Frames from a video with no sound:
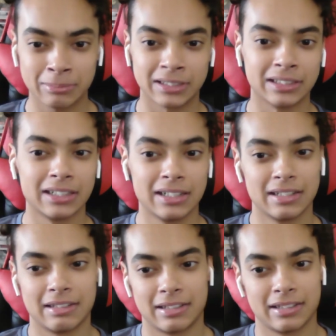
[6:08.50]
but
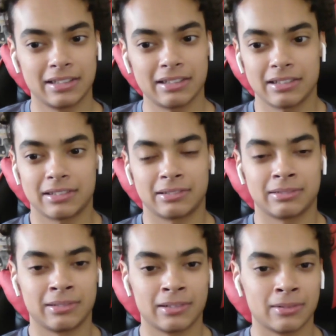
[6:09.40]
I
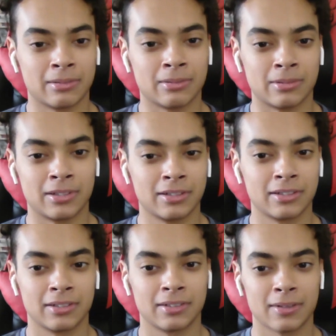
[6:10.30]
don't know.
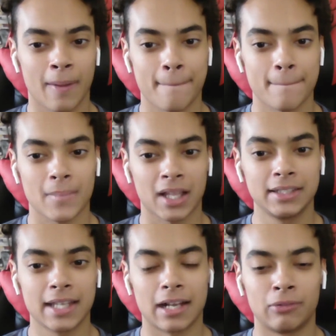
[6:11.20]
He's
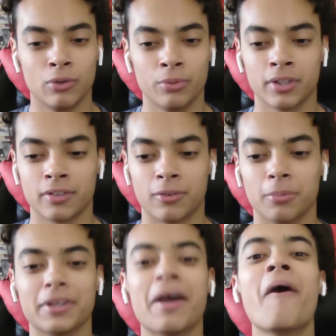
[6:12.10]
kind of ruining it for
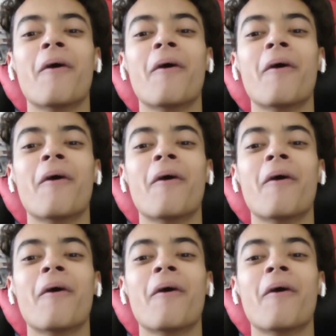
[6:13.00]
me.